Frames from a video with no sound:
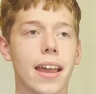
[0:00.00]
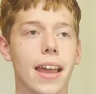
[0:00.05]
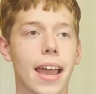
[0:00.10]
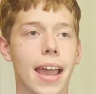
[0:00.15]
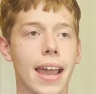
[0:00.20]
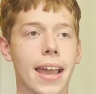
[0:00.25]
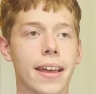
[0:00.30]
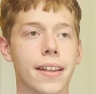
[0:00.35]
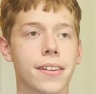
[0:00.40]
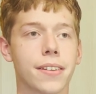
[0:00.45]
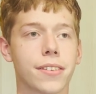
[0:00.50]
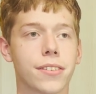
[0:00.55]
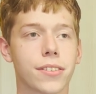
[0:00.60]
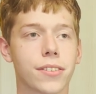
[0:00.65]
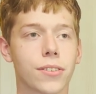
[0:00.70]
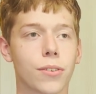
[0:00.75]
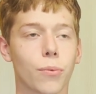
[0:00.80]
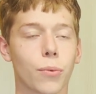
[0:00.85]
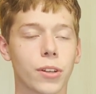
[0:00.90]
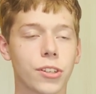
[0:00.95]
And
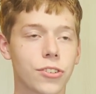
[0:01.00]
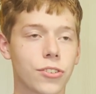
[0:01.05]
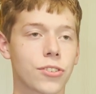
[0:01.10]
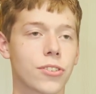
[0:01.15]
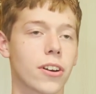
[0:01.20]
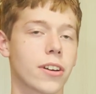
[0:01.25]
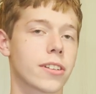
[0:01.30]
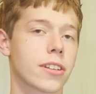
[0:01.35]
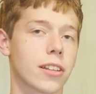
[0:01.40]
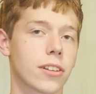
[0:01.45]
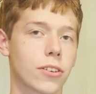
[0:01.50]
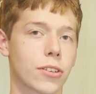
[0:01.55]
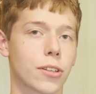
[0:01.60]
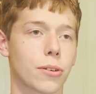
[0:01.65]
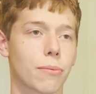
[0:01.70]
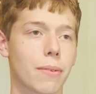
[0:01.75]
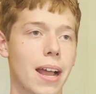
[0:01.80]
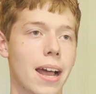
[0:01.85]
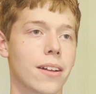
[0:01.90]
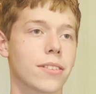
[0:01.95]
once you start to learn the
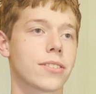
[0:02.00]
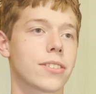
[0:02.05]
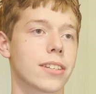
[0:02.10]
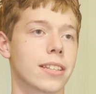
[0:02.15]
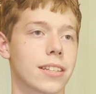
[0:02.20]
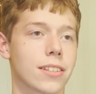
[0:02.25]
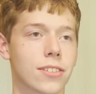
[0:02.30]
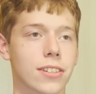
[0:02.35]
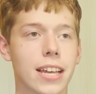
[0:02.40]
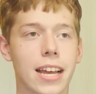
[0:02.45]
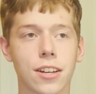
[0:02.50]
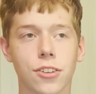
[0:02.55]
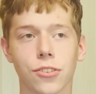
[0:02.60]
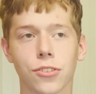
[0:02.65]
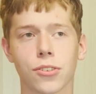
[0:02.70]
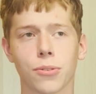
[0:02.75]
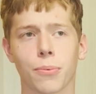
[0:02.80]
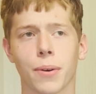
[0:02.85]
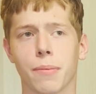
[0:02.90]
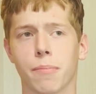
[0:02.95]
routes and the schedules
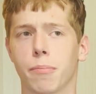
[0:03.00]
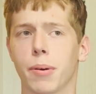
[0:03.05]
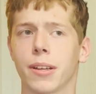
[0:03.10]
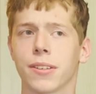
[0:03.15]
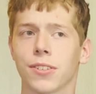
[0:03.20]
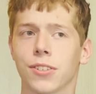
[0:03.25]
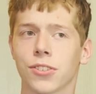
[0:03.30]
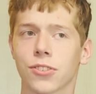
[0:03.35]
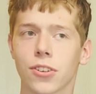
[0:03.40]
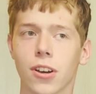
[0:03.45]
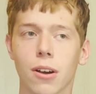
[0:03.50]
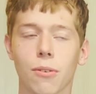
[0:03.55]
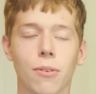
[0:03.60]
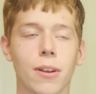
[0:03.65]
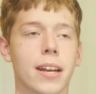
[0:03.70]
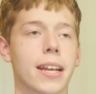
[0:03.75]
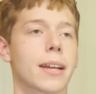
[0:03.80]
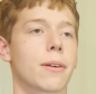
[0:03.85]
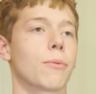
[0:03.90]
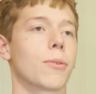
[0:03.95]
and when buses start
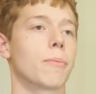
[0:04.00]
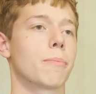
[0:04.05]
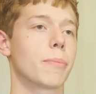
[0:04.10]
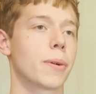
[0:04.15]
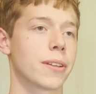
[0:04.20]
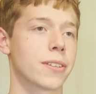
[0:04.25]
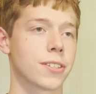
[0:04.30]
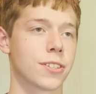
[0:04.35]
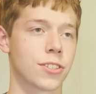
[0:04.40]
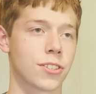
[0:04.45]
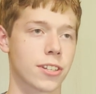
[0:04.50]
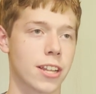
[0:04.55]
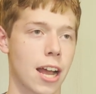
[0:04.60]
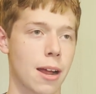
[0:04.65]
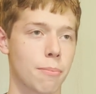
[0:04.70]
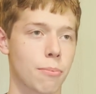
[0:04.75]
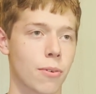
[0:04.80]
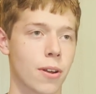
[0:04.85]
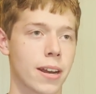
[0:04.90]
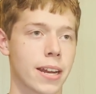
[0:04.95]
running and when buses
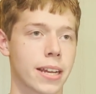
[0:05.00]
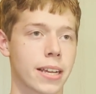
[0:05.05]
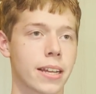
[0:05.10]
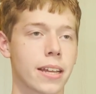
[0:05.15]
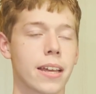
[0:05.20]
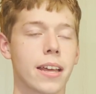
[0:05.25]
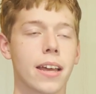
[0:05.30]
stop running,